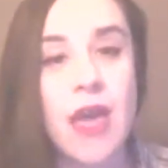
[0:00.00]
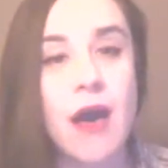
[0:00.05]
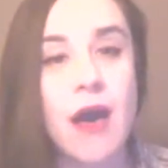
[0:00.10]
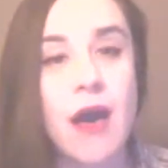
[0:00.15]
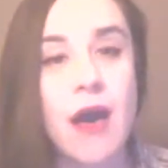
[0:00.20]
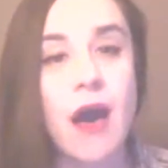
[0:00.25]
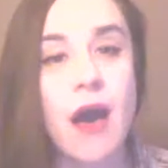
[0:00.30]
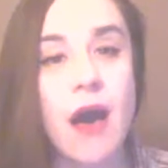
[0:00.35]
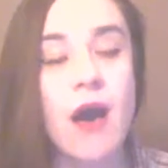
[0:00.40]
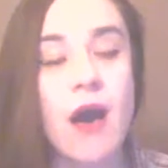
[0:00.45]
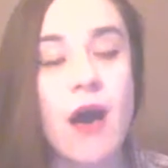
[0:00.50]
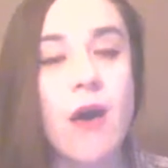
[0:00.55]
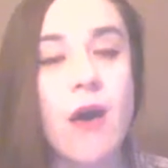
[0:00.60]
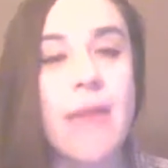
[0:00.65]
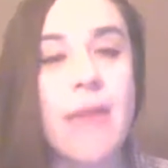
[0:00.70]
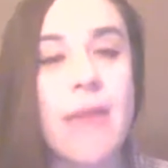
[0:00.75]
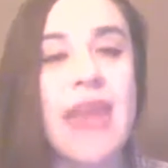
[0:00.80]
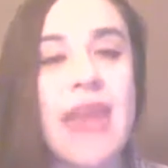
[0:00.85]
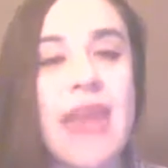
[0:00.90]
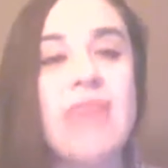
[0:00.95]

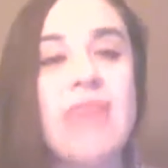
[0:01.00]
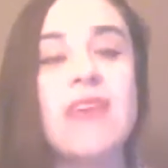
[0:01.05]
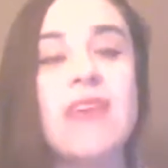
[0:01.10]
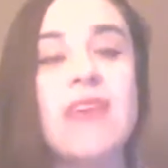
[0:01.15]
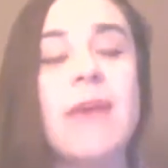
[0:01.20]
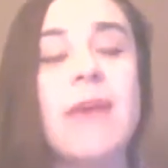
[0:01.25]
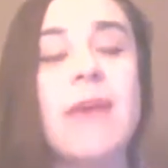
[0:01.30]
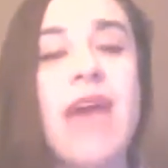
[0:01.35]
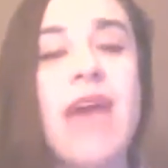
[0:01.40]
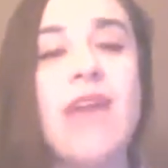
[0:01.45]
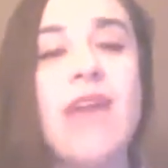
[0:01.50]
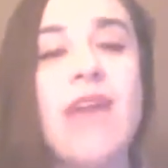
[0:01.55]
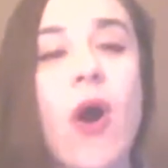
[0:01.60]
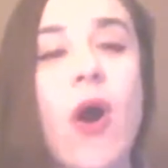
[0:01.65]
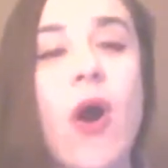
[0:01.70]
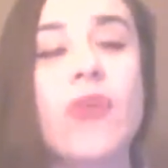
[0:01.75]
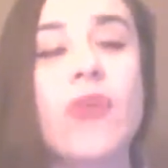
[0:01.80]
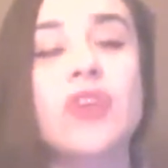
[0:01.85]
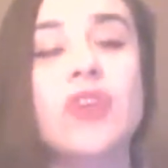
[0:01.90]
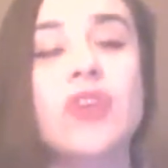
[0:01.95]
and them having
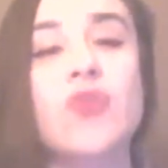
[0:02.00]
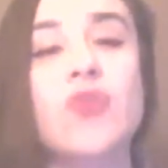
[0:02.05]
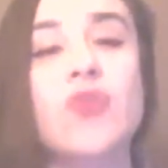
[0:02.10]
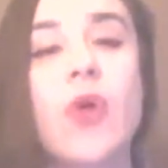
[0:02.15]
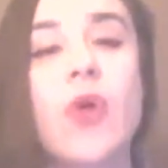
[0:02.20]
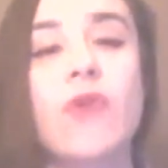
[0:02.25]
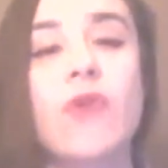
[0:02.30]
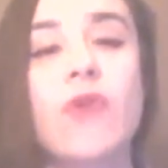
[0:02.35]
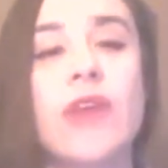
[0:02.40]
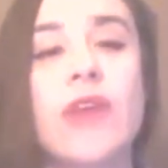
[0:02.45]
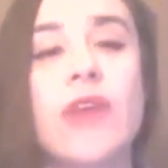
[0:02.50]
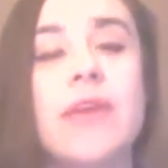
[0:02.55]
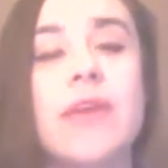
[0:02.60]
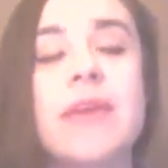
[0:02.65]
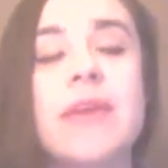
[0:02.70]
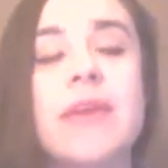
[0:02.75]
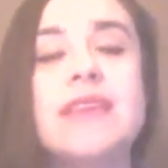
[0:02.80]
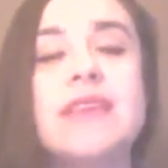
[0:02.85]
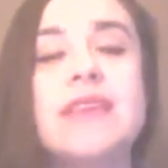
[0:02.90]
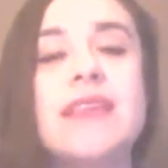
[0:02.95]
all the control over him,
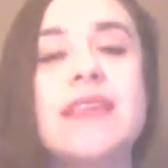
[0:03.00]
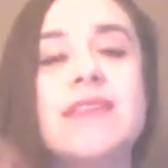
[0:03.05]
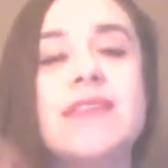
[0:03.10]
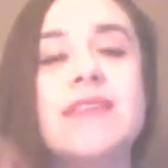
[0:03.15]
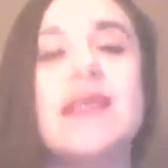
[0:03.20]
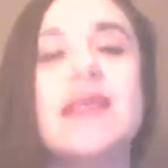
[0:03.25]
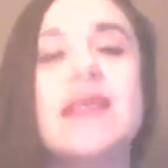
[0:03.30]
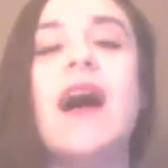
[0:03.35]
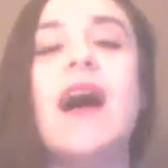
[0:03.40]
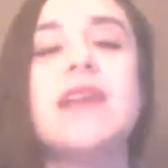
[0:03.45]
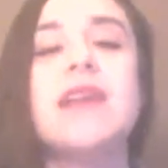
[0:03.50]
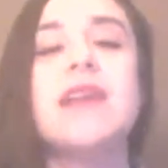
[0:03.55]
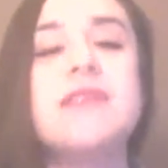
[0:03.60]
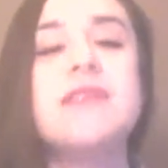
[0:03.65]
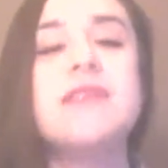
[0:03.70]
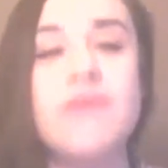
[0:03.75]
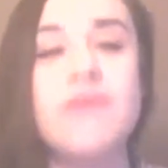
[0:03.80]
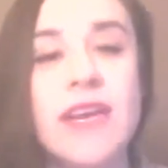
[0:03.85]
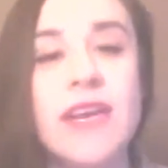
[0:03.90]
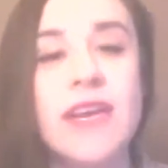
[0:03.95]
because he lives in
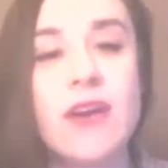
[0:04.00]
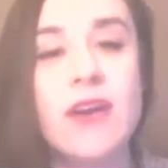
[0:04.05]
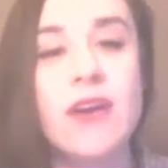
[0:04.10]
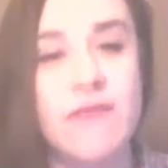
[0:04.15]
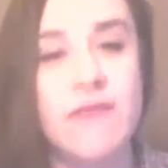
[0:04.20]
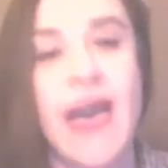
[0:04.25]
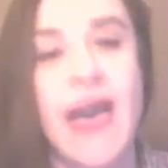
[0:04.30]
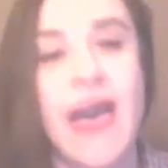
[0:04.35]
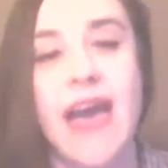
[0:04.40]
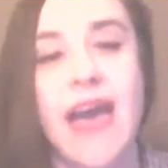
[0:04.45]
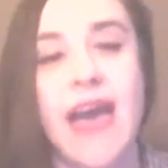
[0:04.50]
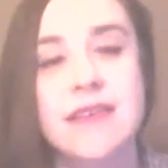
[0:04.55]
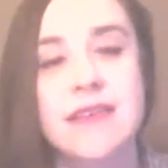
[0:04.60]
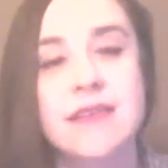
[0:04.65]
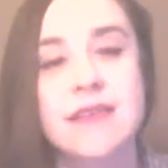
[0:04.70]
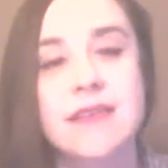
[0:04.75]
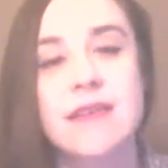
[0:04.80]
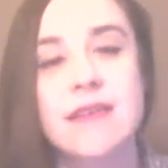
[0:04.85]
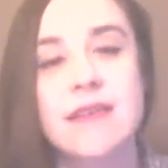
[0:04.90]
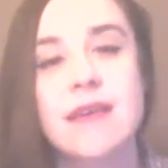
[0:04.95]
constant fear of that.
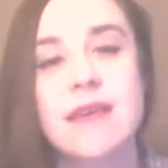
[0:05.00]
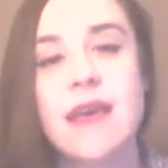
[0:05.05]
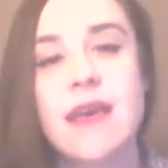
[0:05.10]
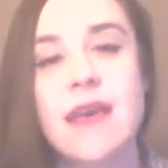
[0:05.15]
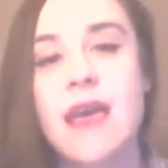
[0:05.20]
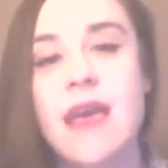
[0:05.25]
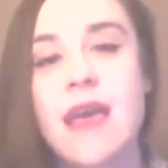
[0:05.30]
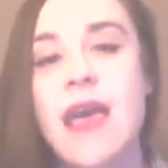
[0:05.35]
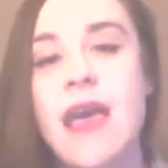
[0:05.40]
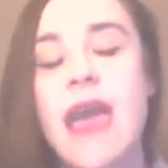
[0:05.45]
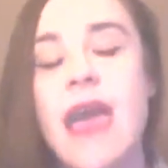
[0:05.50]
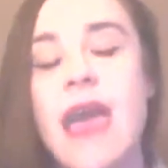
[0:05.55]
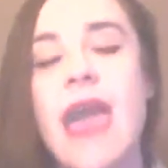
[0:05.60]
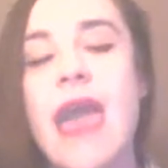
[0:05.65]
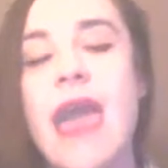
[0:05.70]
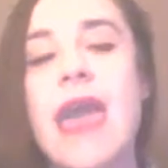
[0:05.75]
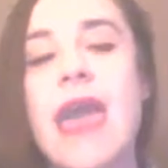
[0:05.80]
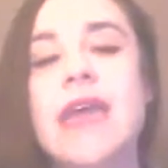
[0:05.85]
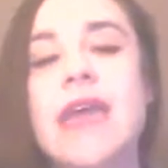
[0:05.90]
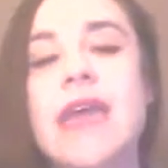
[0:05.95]

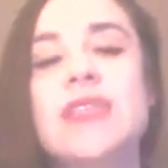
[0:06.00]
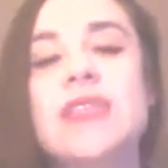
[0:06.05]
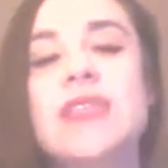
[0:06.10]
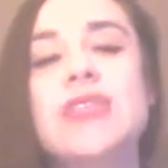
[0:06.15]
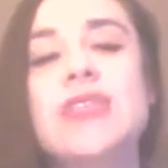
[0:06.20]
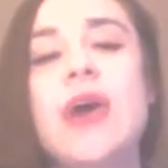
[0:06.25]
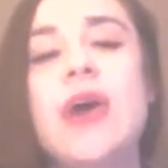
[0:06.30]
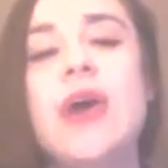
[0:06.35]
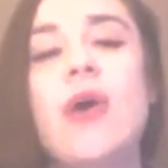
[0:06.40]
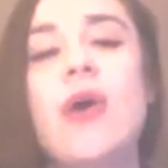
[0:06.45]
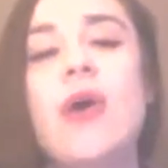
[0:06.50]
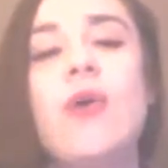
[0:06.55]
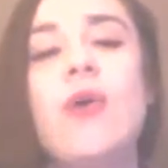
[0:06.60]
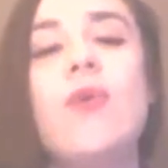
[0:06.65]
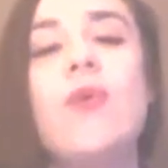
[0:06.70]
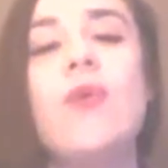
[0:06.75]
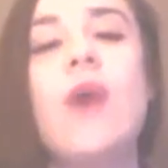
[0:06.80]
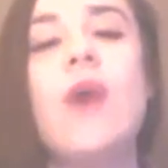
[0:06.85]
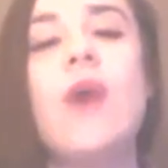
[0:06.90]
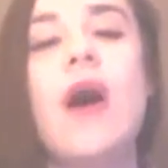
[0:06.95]
And so